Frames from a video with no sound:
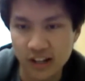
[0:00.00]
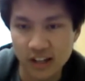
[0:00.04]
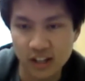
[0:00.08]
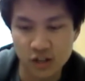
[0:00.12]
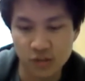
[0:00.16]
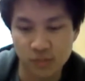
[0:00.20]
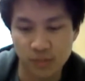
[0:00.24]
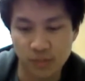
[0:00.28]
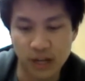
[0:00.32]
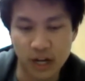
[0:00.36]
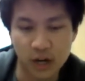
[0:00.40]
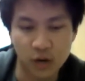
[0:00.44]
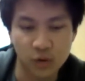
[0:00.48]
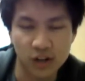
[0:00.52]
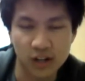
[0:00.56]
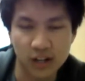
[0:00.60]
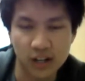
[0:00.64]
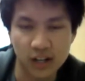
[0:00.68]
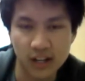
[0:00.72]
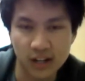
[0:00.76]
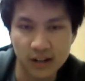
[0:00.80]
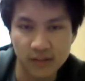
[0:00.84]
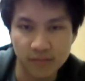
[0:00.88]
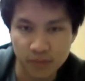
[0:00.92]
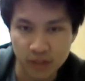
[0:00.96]
decks, Blackwing
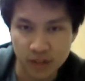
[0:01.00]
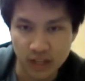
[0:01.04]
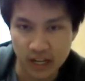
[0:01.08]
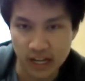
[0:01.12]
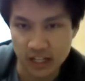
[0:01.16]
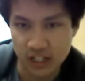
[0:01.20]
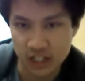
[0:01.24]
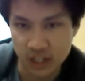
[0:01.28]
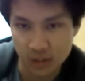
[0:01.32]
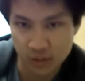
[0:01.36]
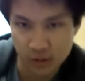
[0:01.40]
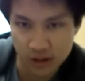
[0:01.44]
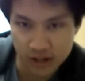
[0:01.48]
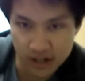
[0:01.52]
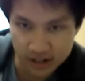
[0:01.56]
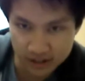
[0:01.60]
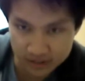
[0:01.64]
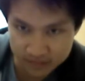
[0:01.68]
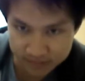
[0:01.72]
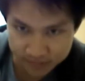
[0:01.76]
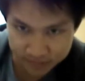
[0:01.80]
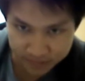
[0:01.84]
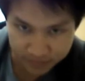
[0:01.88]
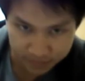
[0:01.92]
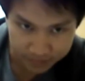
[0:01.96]
deck, X-Saber
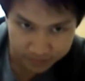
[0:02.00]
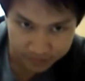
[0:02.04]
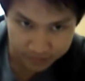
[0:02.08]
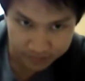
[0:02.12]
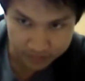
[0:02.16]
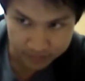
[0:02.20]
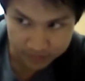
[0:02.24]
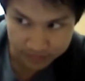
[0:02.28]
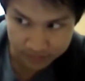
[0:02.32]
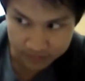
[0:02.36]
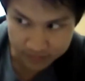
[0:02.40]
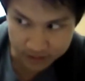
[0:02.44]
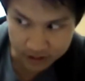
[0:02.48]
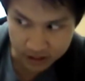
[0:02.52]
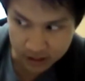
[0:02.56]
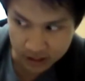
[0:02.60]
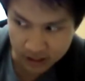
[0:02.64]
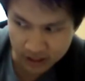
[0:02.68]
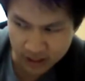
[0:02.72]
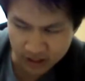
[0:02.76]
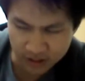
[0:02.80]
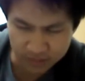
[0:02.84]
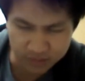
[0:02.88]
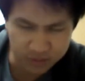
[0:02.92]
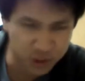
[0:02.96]
deck,
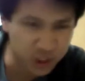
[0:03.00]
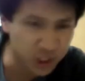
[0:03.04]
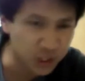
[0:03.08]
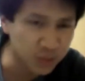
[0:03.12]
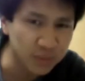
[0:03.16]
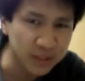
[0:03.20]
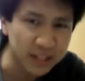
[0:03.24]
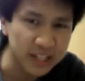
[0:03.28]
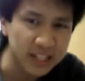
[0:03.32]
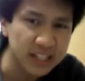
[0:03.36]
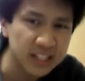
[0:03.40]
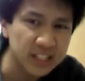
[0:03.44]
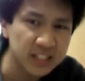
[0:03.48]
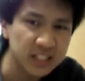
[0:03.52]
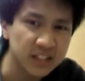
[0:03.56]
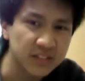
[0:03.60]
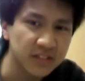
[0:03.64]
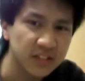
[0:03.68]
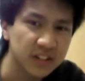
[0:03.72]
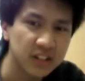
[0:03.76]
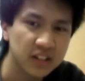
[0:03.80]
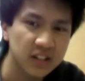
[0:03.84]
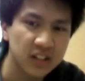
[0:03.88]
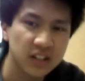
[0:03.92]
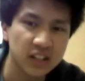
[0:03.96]
GBs
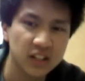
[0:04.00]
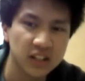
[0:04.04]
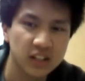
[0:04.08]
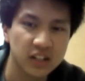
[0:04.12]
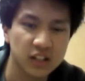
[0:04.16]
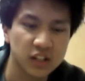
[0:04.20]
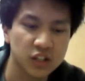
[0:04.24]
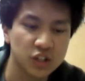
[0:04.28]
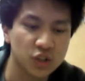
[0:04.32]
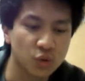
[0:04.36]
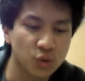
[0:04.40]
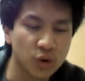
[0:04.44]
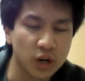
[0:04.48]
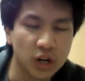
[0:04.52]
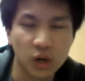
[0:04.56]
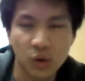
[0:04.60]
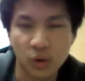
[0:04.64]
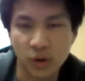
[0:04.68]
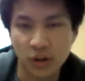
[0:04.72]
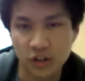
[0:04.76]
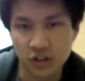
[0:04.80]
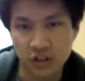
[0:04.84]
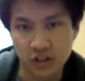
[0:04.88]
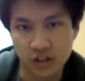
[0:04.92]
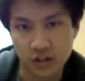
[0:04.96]
even, to run
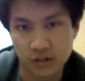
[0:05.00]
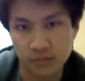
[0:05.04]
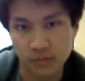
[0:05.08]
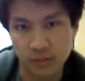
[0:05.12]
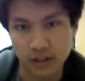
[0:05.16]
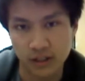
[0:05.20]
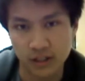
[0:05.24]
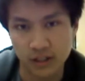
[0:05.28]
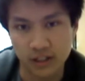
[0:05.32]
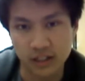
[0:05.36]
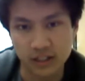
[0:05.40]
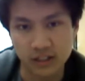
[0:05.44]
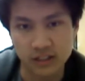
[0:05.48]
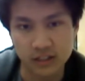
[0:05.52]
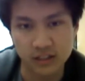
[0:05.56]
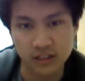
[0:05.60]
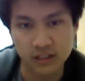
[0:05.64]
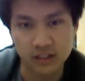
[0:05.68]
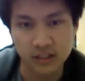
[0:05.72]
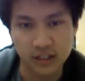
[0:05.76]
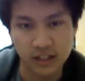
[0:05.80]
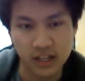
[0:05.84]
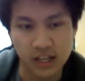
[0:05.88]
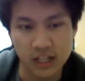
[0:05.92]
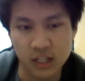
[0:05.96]
QuickDraw
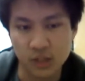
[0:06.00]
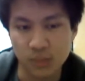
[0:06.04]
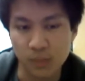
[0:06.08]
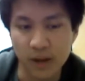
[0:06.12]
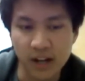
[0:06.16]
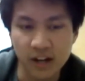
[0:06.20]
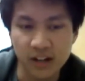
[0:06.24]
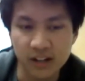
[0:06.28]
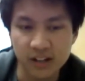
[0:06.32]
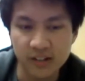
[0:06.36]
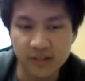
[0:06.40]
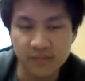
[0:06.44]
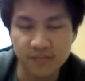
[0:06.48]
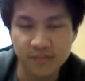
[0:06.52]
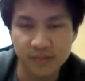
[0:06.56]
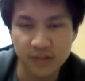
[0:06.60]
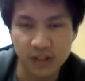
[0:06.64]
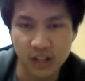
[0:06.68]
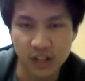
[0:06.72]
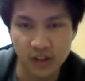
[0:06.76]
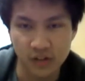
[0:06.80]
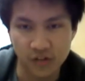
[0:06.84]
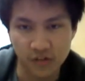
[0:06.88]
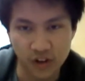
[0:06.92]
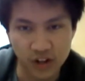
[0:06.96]
because it's meta,
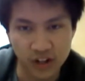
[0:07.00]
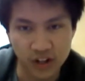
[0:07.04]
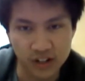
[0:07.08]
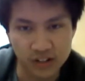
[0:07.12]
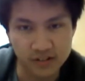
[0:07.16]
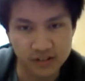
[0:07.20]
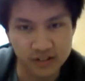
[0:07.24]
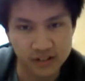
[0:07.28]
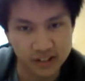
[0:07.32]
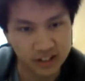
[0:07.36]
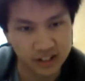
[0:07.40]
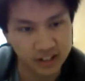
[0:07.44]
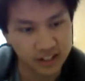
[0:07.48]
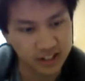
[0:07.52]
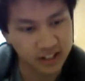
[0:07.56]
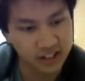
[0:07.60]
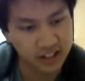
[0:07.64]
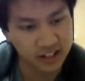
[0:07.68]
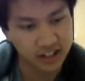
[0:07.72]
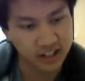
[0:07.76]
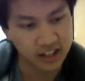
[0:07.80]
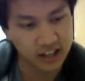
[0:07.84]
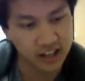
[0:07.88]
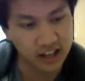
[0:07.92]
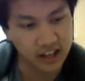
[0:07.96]
it's fun,
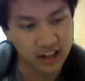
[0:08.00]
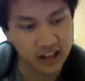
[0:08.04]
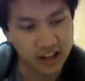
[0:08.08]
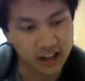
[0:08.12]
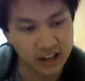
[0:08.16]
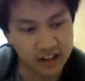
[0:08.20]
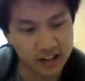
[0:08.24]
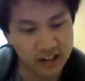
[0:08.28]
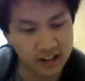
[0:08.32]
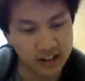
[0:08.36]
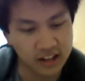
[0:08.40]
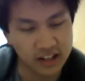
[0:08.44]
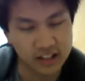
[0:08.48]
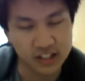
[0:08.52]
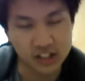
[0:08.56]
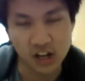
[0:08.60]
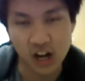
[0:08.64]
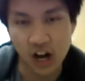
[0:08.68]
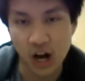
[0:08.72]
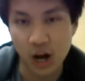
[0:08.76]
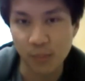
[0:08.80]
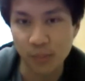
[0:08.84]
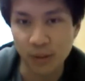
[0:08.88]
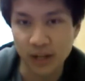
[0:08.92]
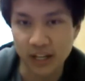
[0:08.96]
and it's
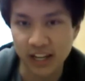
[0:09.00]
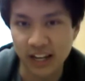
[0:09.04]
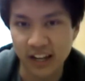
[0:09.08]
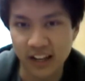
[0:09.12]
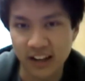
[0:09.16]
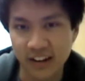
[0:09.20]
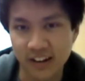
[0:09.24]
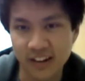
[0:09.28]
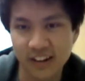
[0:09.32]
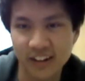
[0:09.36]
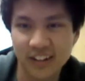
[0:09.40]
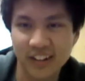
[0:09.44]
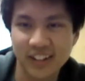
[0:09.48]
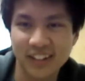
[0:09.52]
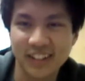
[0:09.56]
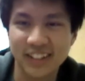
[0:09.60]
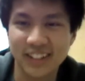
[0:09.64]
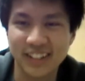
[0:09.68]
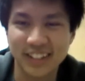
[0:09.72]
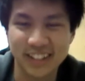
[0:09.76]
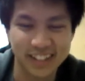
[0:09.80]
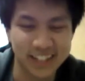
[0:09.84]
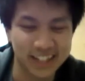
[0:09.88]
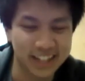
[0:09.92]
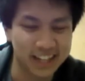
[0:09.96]
complicated.
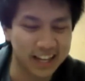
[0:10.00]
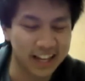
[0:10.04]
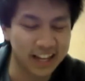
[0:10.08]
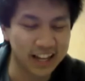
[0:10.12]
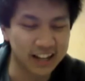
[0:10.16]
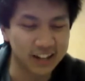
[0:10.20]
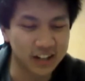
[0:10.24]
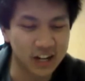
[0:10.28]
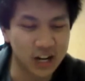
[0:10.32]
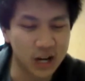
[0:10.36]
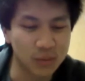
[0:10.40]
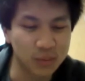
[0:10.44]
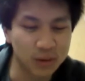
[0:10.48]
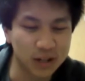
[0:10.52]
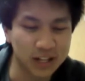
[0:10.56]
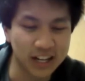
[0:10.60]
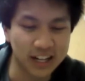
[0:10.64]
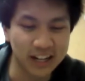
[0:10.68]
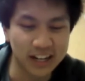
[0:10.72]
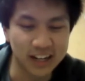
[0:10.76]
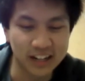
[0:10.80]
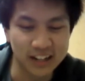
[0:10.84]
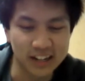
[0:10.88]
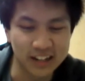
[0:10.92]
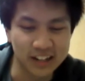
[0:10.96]
And
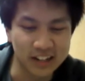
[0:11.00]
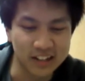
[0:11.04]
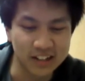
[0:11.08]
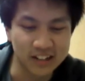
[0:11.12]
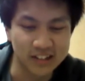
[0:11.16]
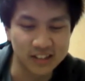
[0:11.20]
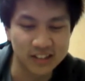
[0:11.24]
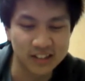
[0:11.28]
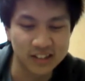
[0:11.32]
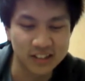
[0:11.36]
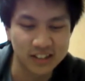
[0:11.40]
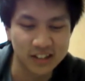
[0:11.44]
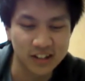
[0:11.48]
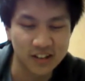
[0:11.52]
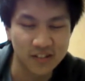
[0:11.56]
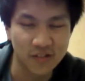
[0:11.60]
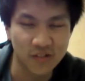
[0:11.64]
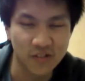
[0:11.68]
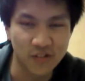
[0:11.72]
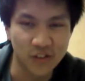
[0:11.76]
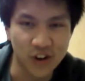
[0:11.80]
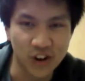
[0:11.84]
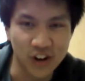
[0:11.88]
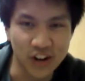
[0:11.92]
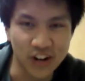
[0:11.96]
complicated is
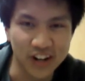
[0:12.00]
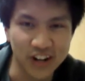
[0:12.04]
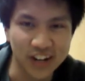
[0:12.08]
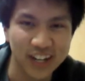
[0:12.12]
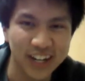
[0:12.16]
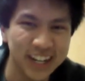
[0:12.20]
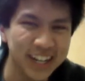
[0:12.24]
fun.